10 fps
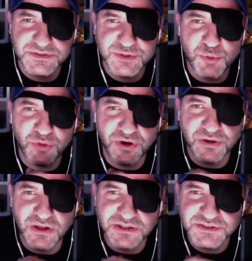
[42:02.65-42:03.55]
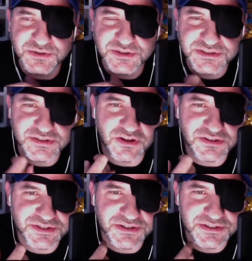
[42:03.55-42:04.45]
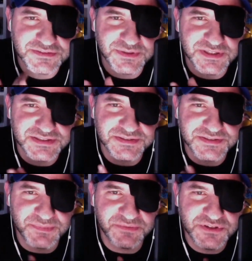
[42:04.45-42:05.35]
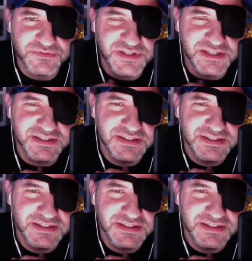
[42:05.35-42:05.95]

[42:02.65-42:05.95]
is Super Mario All Stars for listeners? I'm not even sure if you did.